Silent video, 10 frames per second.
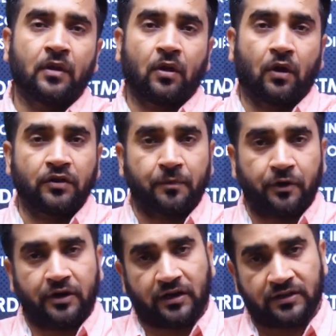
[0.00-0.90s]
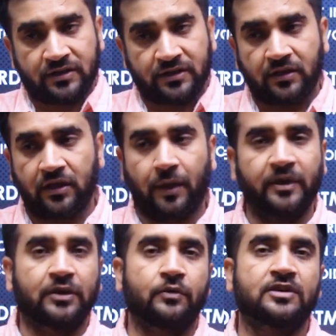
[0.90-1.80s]
on the products coming
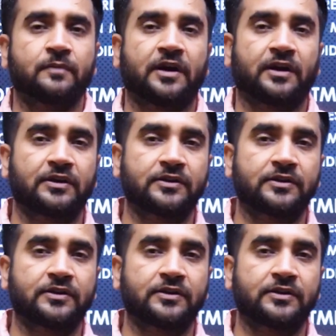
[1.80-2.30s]
to its market.